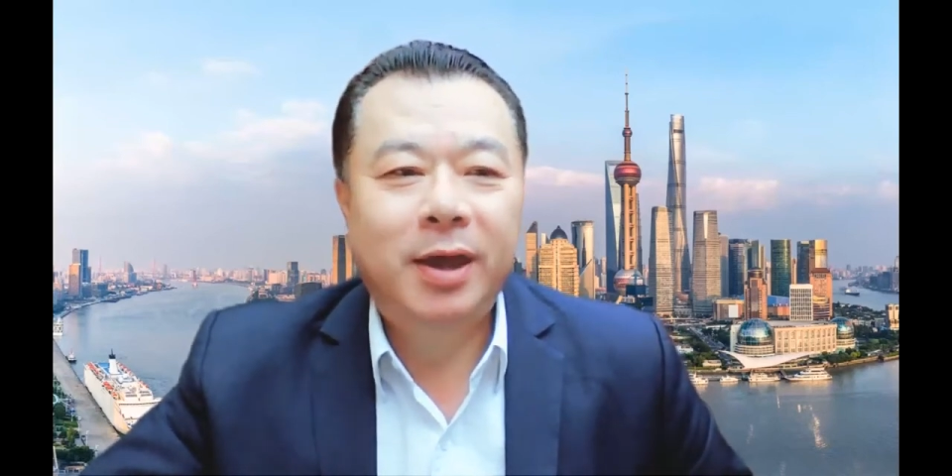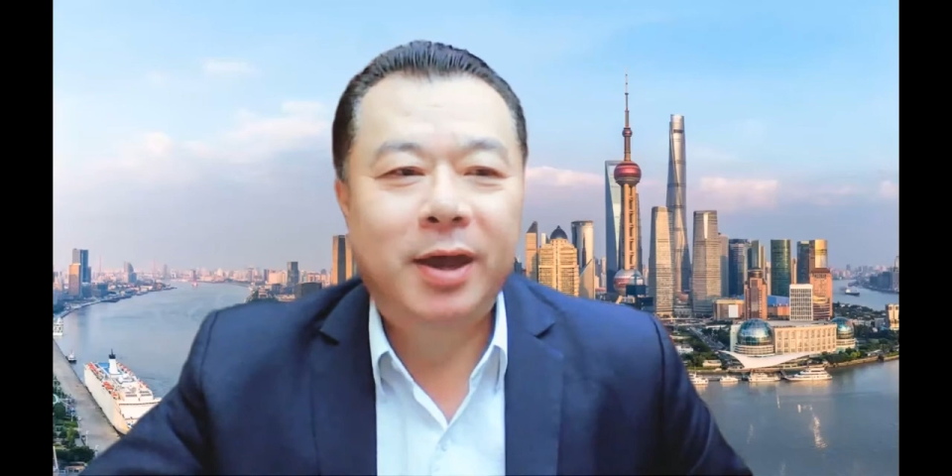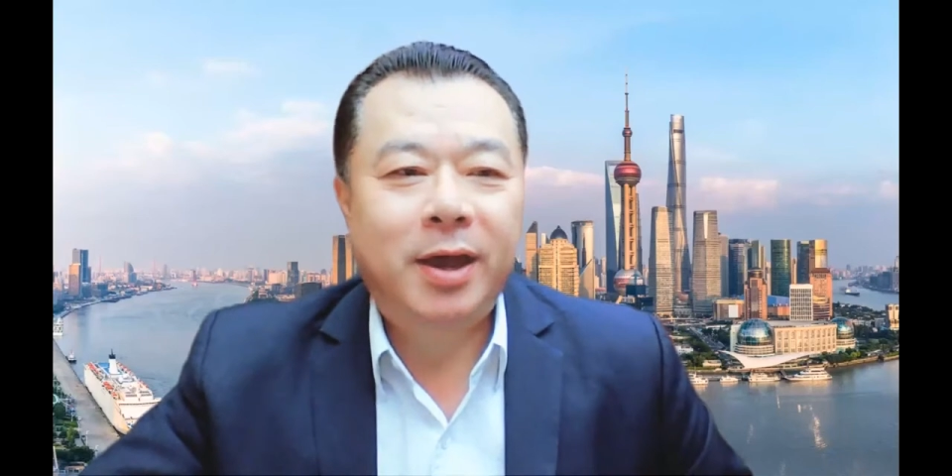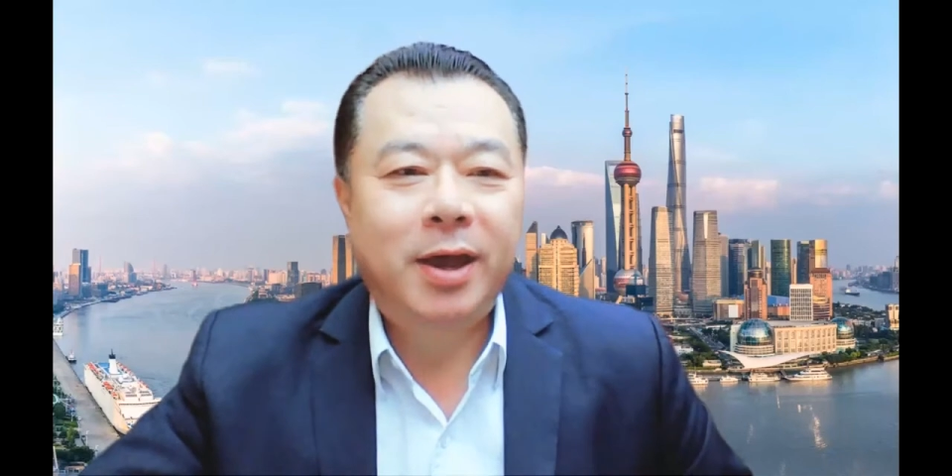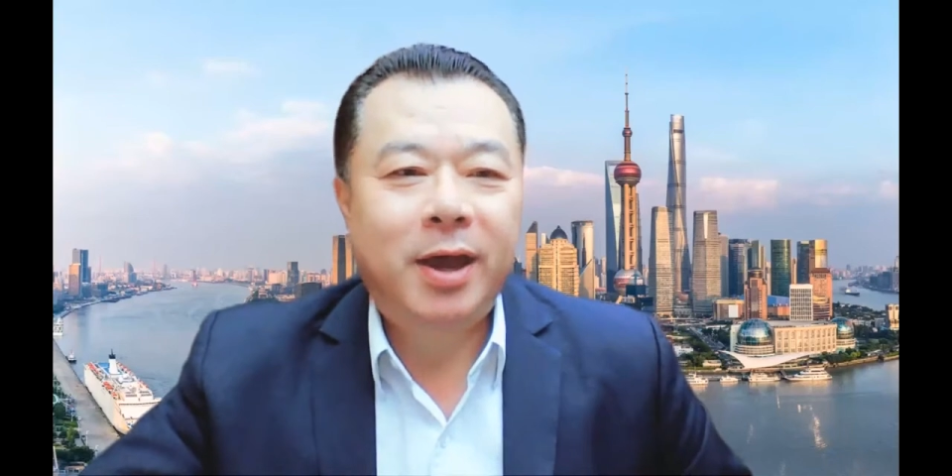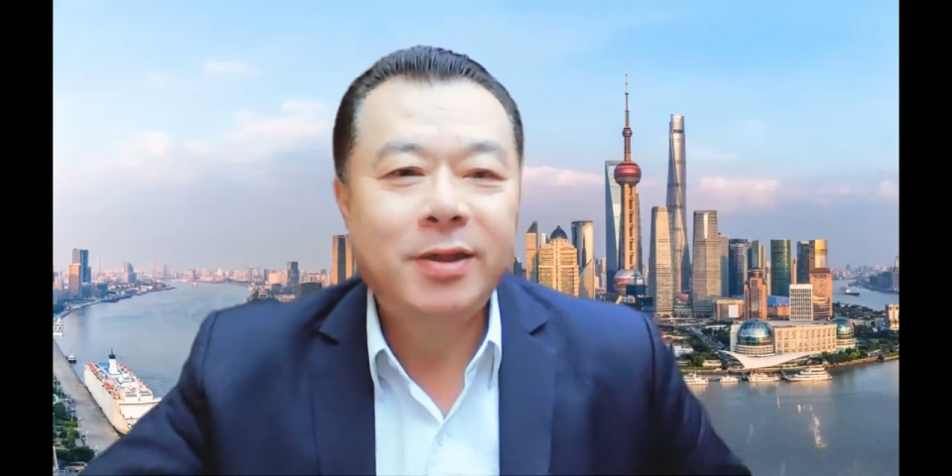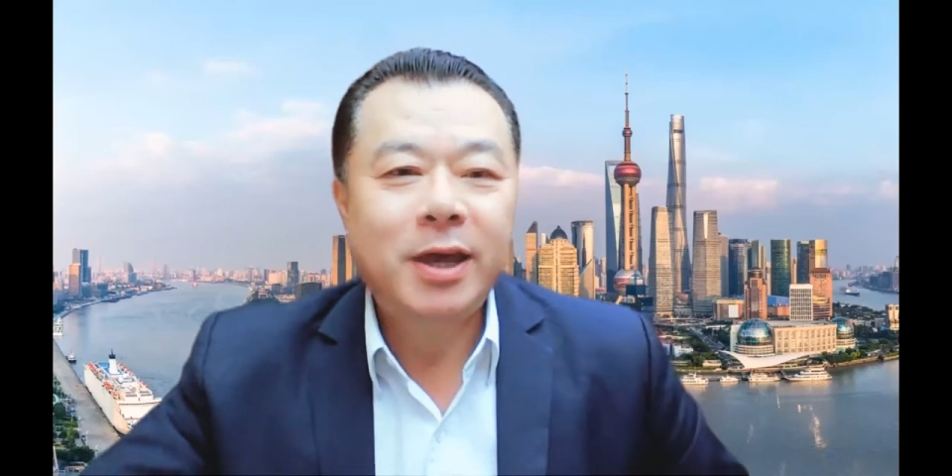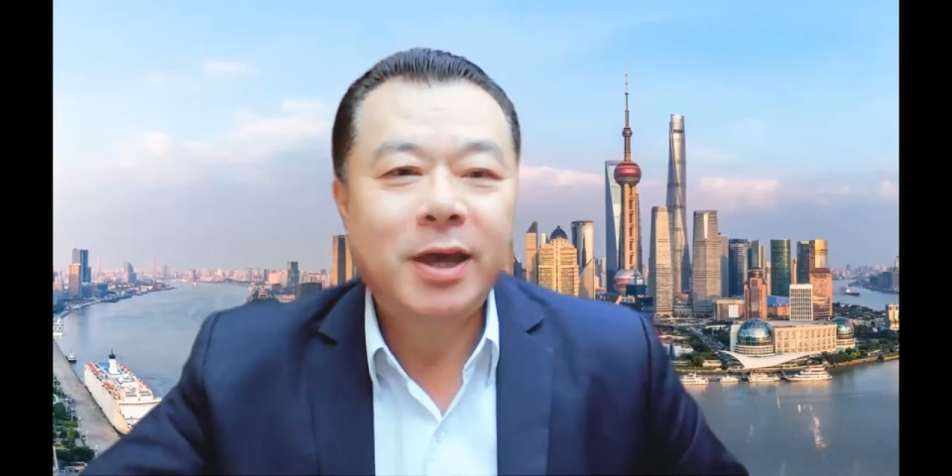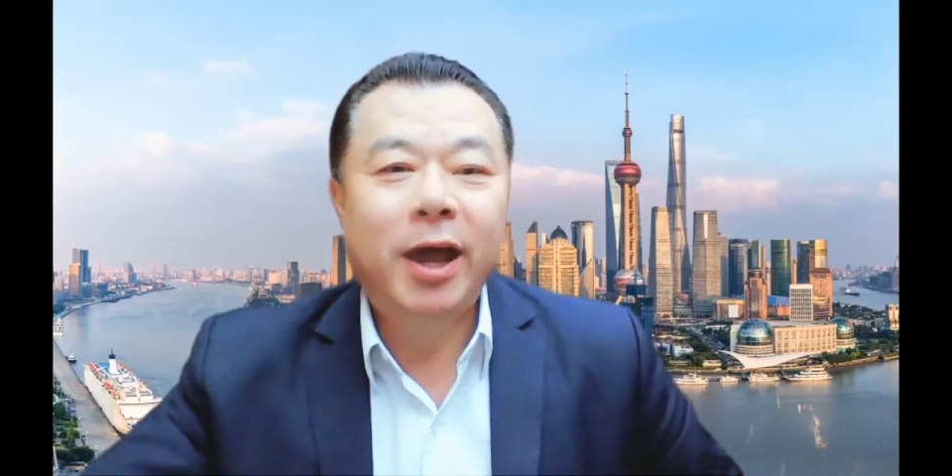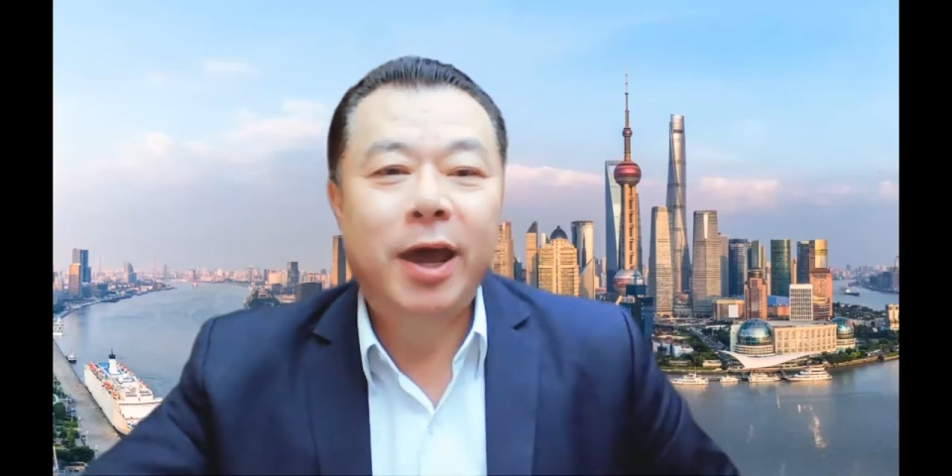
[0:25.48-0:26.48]
At that
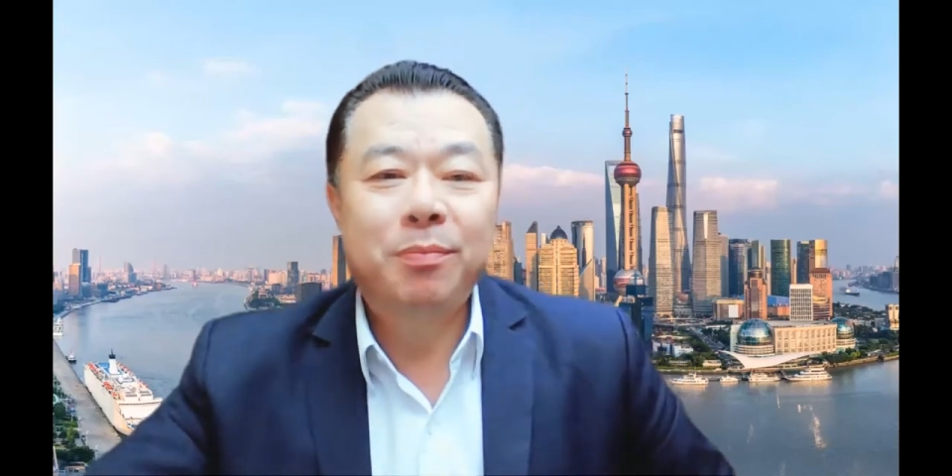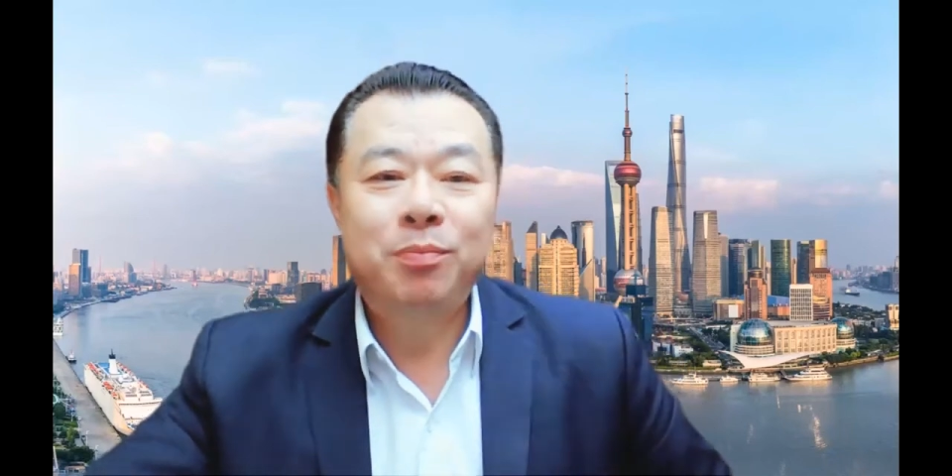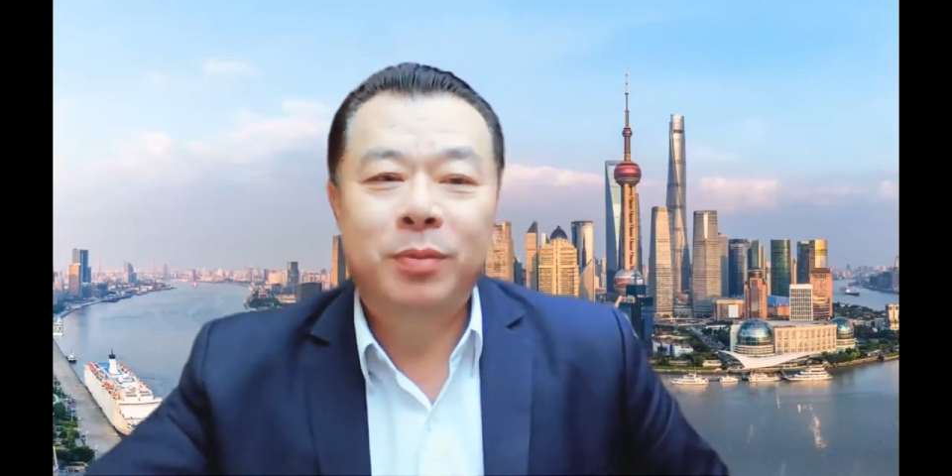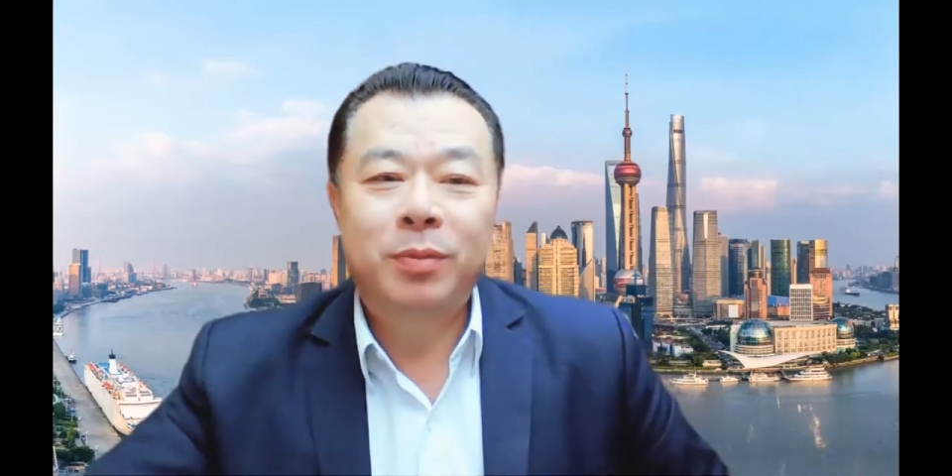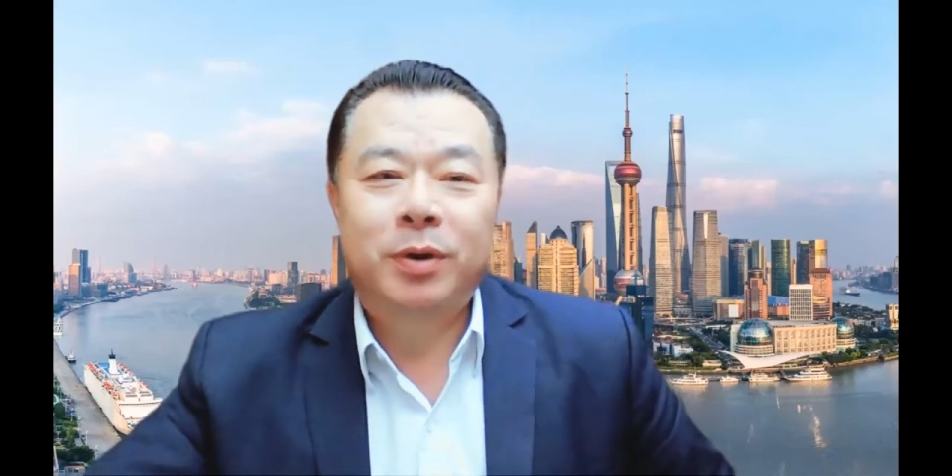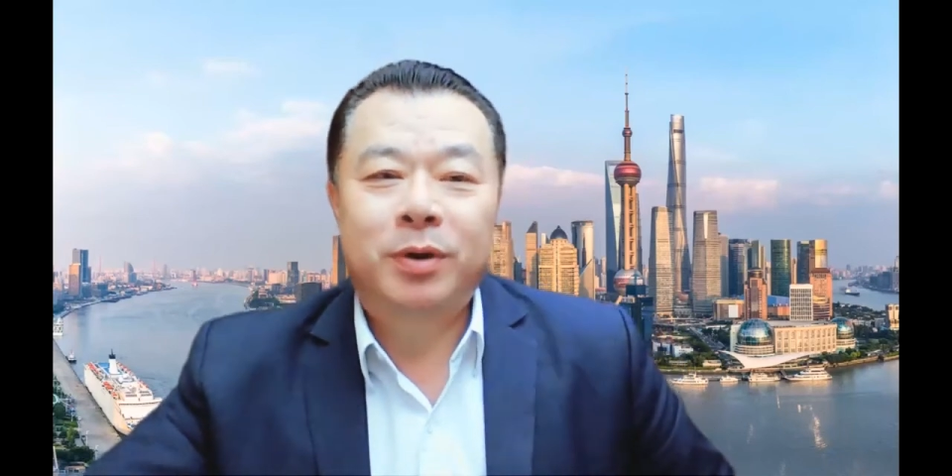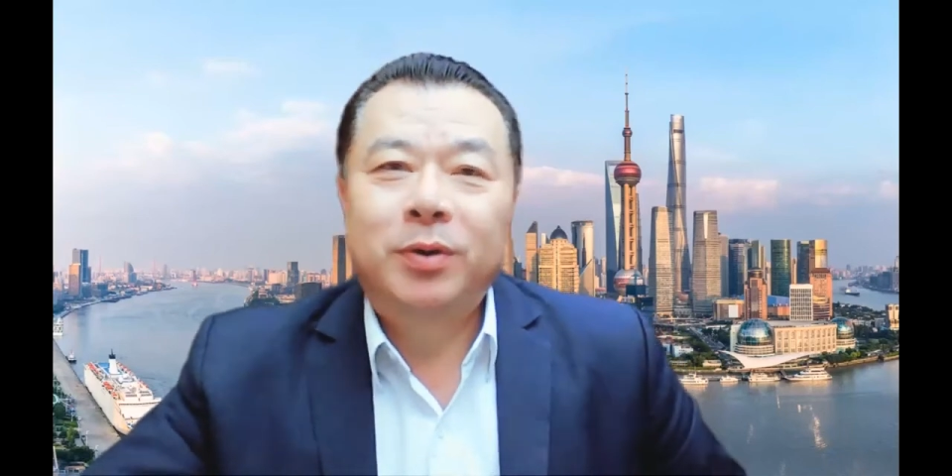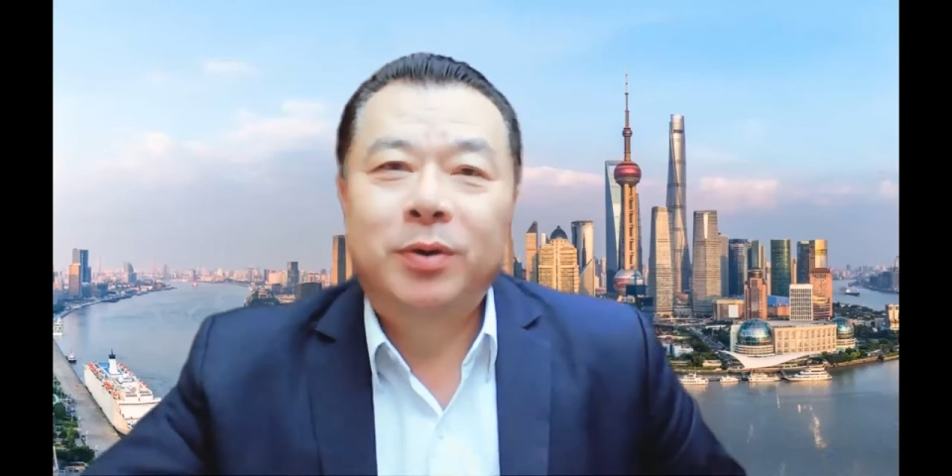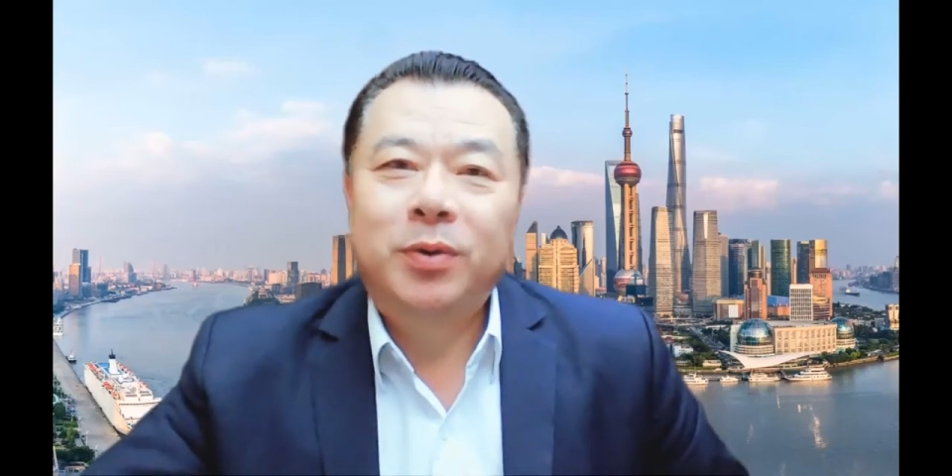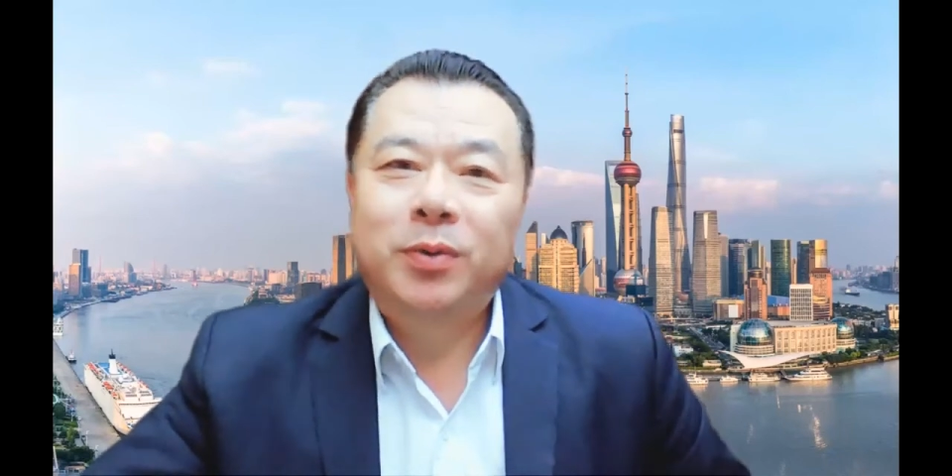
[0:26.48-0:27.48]
time, we